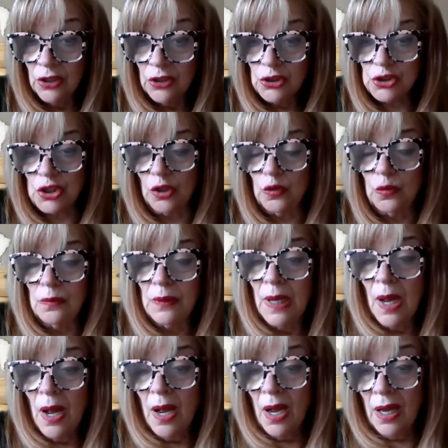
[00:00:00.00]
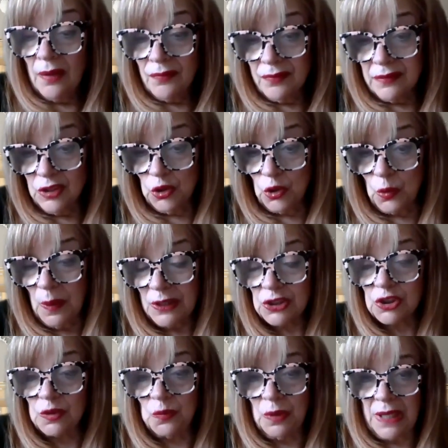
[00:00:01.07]
So your
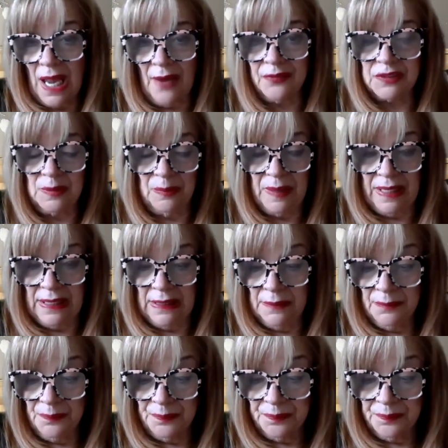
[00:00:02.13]
question would have to be,